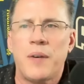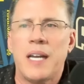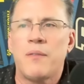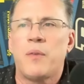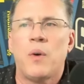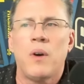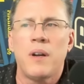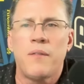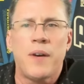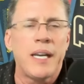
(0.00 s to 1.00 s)
Final
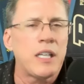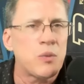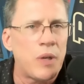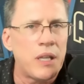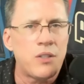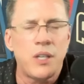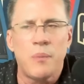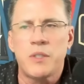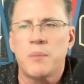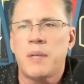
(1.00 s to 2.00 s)
Four and finding its way to the
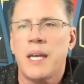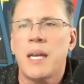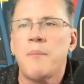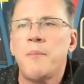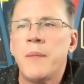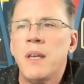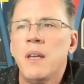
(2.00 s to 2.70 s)
championship game.